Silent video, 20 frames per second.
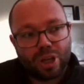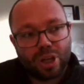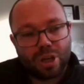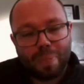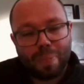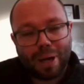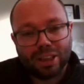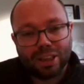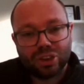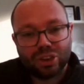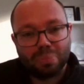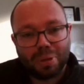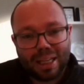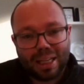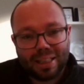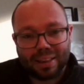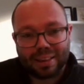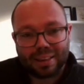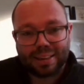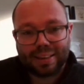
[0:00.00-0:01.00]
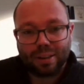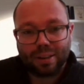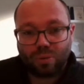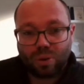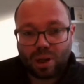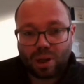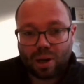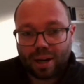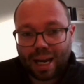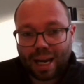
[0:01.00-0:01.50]
Your mainstream lenders
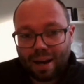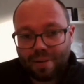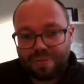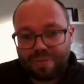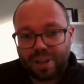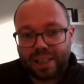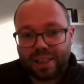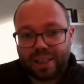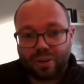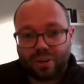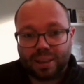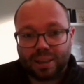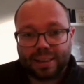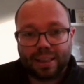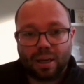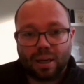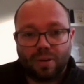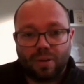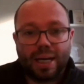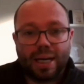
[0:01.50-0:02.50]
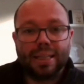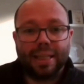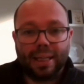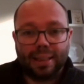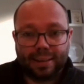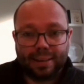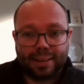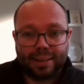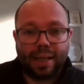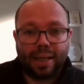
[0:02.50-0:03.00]
still rely heavily on the CRA
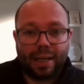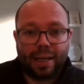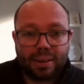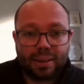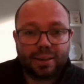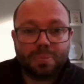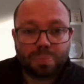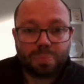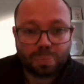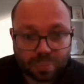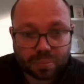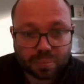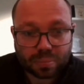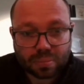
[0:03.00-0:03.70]
data to lend,